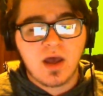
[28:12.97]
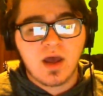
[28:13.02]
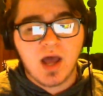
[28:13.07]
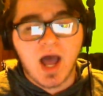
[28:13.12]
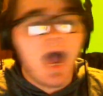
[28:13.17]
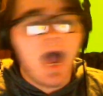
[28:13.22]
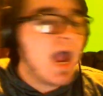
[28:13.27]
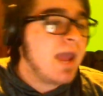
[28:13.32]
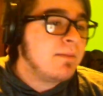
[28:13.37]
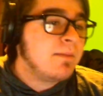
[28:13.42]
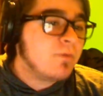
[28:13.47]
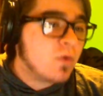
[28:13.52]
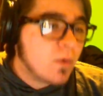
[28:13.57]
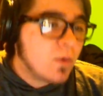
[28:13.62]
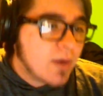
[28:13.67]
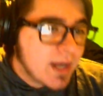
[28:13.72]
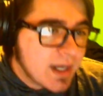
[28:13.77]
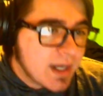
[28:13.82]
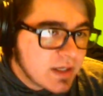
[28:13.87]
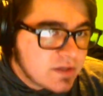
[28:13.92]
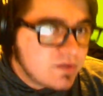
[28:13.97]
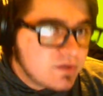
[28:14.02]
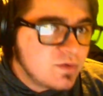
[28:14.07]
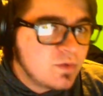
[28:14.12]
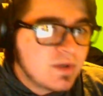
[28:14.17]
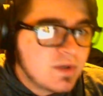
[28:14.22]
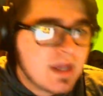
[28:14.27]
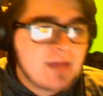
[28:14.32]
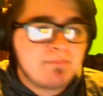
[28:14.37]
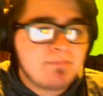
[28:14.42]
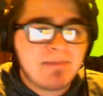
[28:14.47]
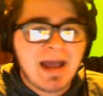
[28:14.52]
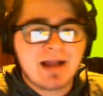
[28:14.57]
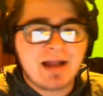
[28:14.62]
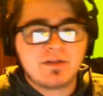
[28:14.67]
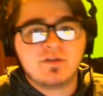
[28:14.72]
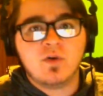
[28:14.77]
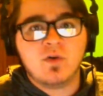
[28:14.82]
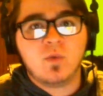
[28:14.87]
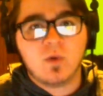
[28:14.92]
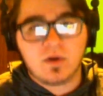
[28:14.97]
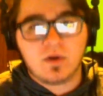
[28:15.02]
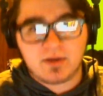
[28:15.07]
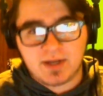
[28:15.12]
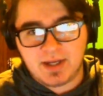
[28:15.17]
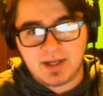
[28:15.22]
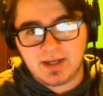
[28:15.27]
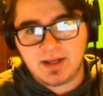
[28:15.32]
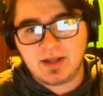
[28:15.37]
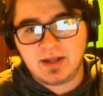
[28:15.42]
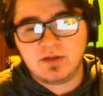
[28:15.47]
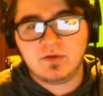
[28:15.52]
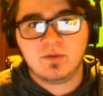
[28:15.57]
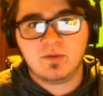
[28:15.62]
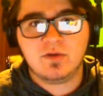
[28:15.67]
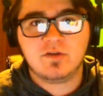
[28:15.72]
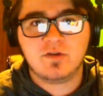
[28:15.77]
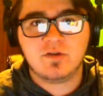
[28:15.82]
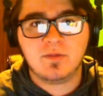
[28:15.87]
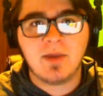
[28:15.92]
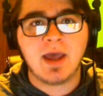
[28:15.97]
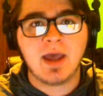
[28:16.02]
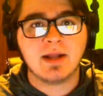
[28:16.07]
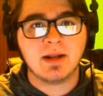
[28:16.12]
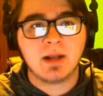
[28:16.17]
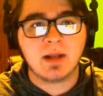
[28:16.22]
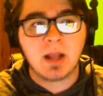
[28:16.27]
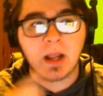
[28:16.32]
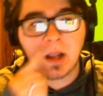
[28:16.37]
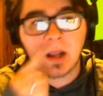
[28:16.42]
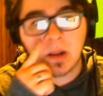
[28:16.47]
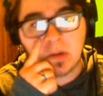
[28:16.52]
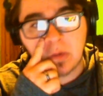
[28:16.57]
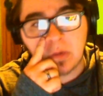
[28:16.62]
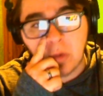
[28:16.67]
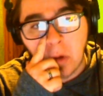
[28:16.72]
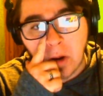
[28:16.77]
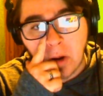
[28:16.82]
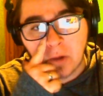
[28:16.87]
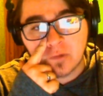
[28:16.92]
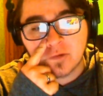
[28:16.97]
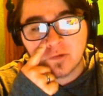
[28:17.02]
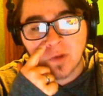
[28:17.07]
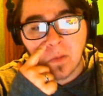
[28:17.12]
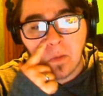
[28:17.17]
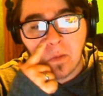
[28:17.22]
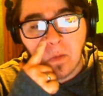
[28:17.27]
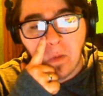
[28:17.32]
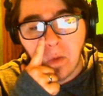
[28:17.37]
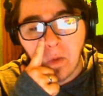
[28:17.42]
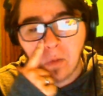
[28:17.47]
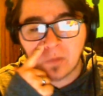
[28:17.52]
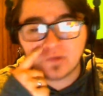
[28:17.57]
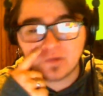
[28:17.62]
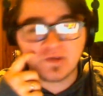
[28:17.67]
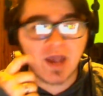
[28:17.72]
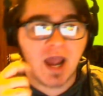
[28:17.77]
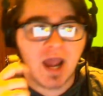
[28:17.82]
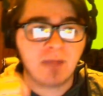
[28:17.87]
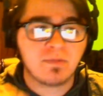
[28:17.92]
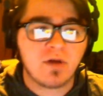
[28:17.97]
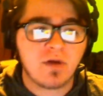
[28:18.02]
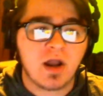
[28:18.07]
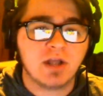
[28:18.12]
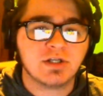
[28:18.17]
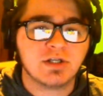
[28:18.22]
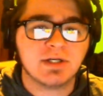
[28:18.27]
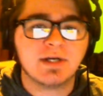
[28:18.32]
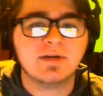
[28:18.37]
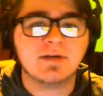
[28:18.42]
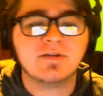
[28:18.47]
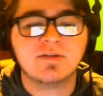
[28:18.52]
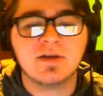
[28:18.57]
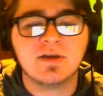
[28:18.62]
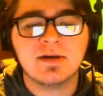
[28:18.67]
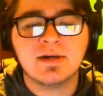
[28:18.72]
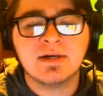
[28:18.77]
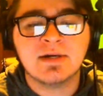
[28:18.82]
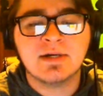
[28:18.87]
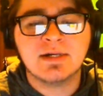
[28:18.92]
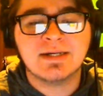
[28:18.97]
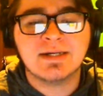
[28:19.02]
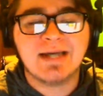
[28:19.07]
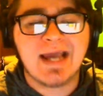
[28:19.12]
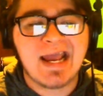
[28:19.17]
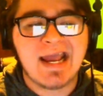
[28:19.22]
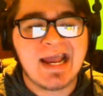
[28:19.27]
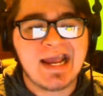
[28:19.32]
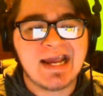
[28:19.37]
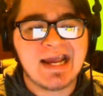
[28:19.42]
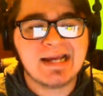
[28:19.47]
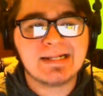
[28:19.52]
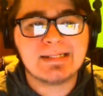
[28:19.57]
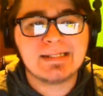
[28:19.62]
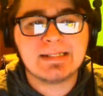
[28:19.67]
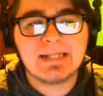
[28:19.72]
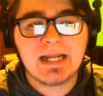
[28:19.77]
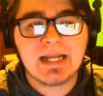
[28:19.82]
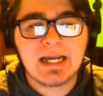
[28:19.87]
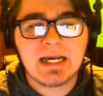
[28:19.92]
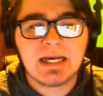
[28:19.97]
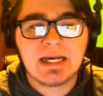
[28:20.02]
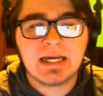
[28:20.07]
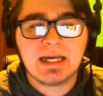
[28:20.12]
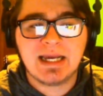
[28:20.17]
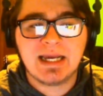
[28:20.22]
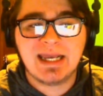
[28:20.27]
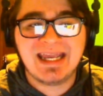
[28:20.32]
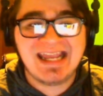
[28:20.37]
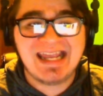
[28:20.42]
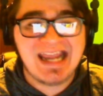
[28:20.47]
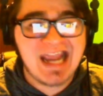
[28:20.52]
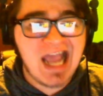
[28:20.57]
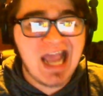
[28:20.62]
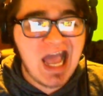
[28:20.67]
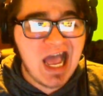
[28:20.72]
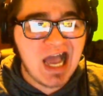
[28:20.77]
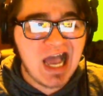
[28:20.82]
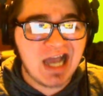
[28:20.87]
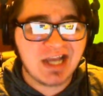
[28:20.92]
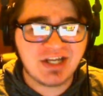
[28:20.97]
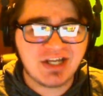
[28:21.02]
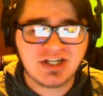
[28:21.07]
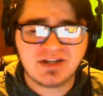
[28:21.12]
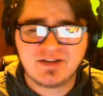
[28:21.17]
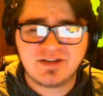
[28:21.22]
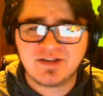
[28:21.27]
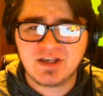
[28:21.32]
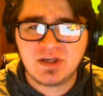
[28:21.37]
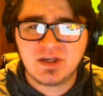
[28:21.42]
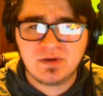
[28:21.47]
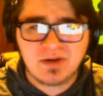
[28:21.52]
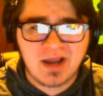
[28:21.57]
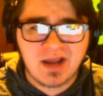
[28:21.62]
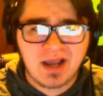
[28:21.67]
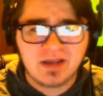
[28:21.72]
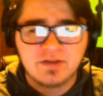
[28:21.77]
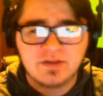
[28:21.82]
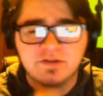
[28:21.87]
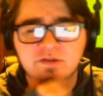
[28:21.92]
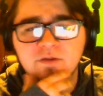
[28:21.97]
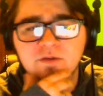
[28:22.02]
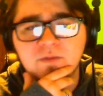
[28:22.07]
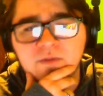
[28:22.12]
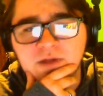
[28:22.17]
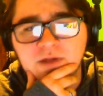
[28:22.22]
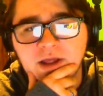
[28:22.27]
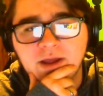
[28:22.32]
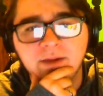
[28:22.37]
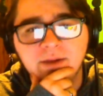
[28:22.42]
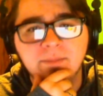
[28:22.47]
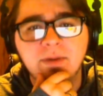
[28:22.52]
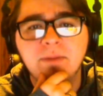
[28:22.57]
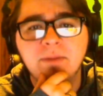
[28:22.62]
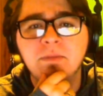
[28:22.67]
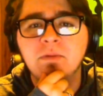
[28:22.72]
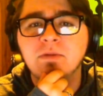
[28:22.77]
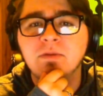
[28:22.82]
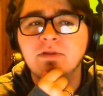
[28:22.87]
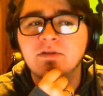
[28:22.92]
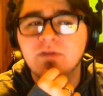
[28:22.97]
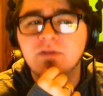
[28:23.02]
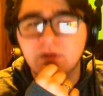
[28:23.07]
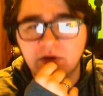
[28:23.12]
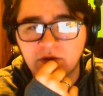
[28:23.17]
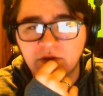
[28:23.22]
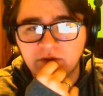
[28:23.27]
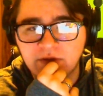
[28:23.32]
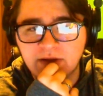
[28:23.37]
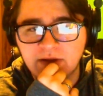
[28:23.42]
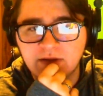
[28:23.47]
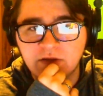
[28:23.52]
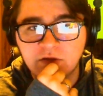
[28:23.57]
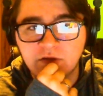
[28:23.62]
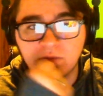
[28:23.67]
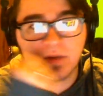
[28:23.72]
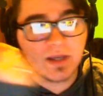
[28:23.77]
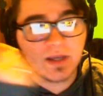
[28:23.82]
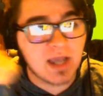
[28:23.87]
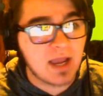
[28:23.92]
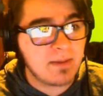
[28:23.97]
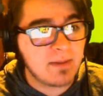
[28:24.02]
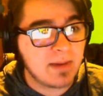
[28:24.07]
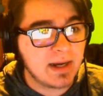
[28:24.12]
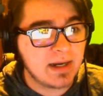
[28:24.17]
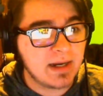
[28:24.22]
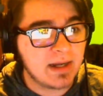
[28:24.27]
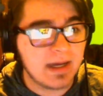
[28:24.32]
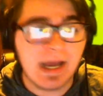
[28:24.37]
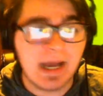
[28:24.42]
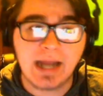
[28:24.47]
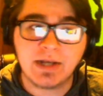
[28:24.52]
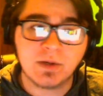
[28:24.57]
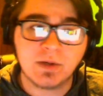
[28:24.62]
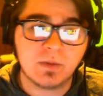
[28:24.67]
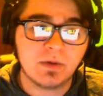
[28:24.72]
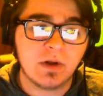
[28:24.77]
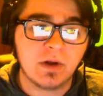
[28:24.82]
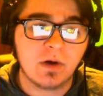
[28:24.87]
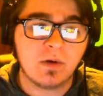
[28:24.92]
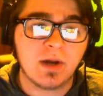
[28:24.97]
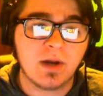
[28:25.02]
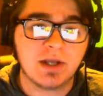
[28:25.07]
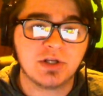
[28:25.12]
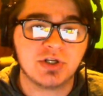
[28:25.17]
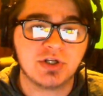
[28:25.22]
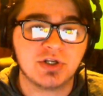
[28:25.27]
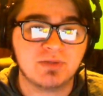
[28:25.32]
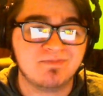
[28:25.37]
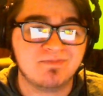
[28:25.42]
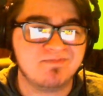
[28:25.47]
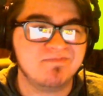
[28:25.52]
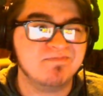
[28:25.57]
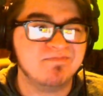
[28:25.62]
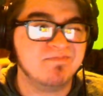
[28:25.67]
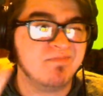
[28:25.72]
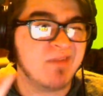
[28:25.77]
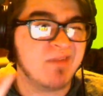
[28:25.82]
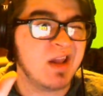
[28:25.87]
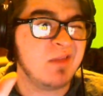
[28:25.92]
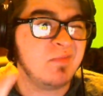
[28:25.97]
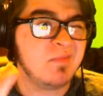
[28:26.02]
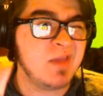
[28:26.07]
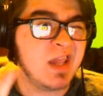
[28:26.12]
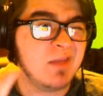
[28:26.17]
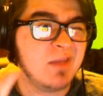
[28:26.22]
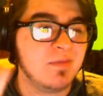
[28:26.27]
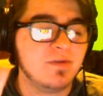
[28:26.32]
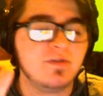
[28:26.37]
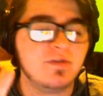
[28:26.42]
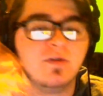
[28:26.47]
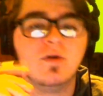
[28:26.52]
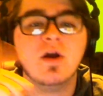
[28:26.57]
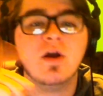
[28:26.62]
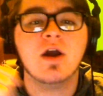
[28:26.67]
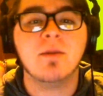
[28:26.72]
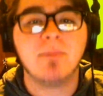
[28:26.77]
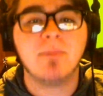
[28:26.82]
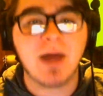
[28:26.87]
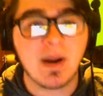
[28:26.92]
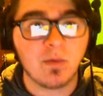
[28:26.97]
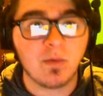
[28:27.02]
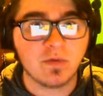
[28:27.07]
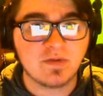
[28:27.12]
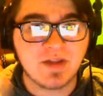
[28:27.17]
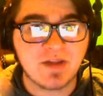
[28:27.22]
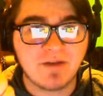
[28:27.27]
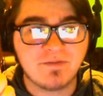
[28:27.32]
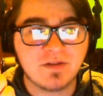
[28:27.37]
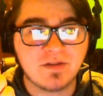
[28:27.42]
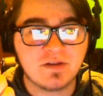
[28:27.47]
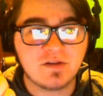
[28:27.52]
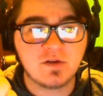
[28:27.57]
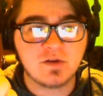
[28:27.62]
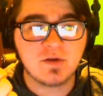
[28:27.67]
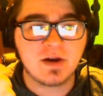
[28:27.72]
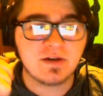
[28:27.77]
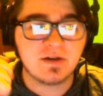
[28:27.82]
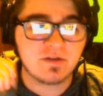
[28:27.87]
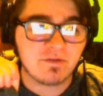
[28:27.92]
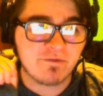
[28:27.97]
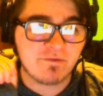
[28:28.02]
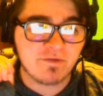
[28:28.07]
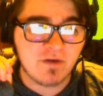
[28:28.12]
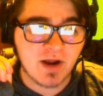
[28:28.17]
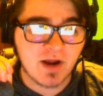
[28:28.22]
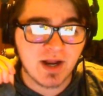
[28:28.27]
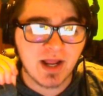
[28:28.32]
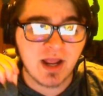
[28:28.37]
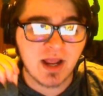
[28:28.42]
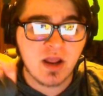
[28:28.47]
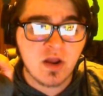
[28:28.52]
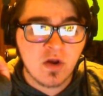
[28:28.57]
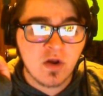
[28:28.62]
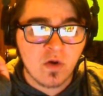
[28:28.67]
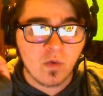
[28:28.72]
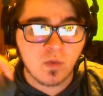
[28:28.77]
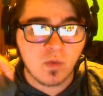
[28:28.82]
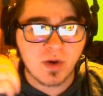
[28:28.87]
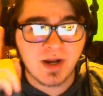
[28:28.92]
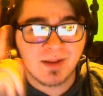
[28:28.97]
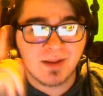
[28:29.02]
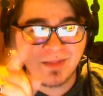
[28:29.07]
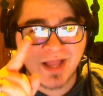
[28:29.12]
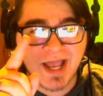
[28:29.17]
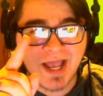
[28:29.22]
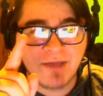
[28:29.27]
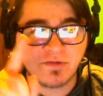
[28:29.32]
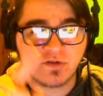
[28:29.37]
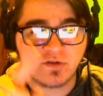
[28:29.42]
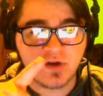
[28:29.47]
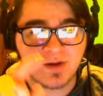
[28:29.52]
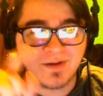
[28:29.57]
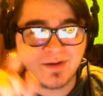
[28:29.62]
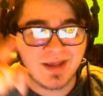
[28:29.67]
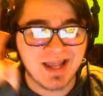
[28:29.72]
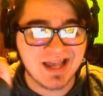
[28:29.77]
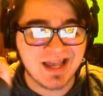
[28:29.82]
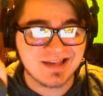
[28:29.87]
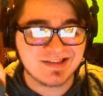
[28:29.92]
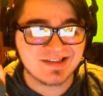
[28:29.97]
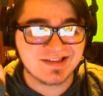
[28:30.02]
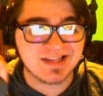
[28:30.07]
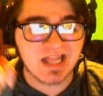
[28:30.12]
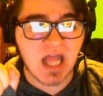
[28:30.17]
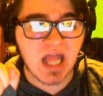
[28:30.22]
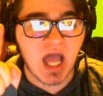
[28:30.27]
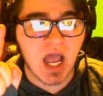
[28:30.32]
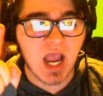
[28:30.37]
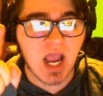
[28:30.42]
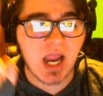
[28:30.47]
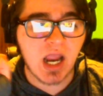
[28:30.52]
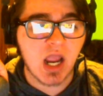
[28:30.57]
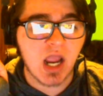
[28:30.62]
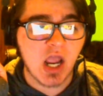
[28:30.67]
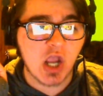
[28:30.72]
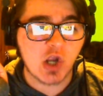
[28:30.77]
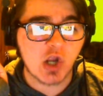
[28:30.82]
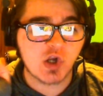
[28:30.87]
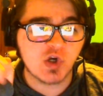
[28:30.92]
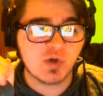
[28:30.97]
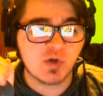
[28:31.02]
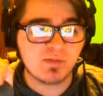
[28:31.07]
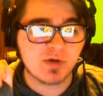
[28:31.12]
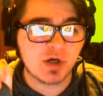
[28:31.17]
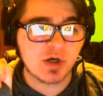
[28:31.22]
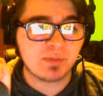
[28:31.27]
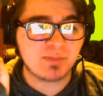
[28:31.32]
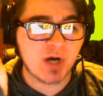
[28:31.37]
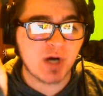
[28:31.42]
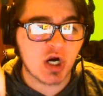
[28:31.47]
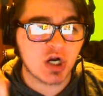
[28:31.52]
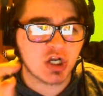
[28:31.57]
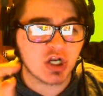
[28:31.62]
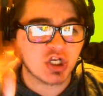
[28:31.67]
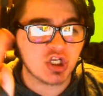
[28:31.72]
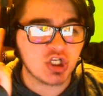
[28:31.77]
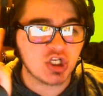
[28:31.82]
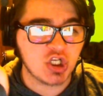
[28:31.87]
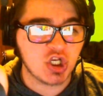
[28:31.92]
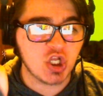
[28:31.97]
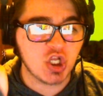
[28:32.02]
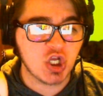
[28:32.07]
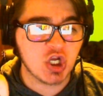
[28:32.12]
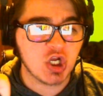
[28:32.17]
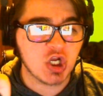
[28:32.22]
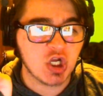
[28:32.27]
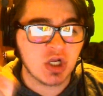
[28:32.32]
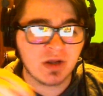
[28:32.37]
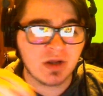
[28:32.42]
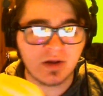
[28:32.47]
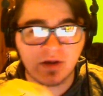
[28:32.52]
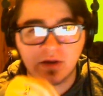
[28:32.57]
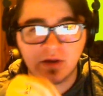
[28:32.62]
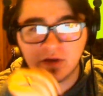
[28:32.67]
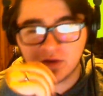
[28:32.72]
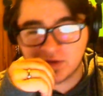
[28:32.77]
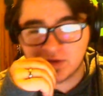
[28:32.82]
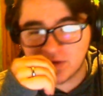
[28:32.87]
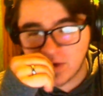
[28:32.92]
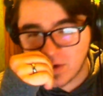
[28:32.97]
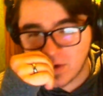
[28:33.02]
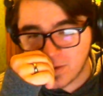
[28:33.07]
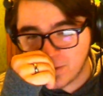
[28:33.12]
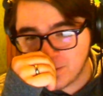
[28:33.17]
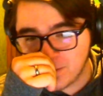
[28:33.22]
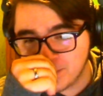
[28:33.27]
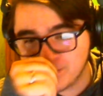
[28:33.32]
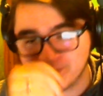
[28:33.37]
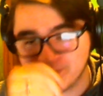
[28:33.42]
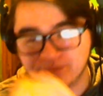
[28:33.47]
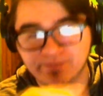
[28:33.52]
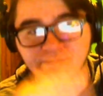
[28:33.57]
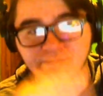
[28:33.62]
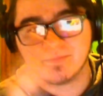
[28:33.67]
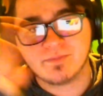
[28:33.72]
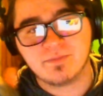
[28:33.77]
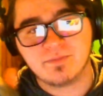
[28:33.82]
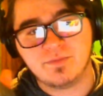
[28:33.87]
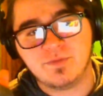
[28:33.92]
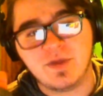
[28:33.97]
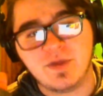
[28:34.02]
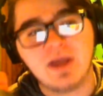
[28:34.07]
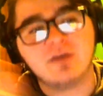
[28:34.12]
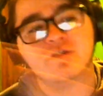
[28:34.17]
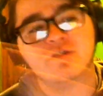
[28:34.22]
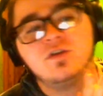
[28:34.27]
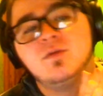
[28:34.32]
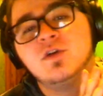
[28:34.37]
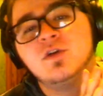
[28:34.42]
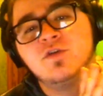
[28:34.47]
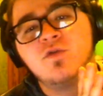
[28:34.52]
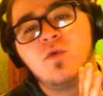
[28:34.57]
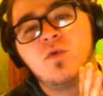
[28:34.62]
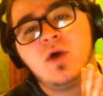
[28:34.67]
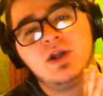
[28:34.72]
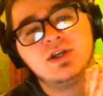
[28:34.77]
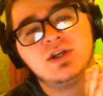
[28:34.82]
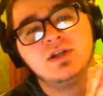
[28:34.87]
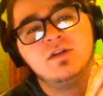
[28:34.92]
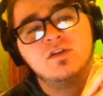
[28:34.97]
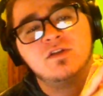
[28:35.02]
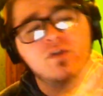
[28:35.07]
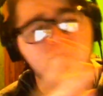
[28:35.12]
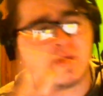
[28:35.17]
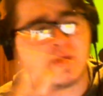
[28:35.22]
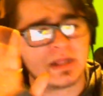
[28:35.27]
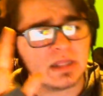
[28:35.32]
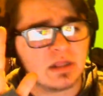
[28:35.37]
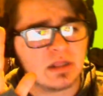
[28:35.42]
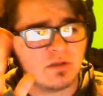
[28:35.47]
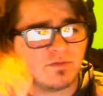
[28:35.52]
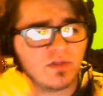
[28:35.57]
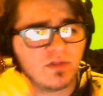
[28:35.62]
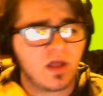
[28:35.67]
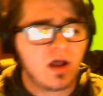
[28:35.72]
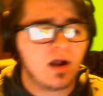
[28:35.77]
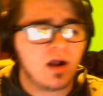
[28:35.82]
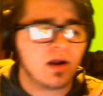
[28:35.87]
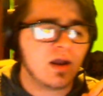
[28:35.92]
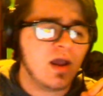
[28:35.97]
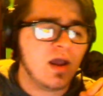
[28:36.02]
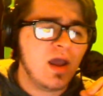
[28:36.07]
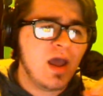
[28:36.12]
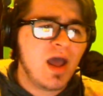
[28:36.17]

I am going to get back to working and doing some editing and doing some side projects. And, yeah, I should see you guys soon. I might be releasing a new video this week. I might not. I don't know. I might be able to. But I will definitely see you guys on Friday when I'm live streaming Sly Cooper Part 2. So, thanks so much for watching this quick little vlog.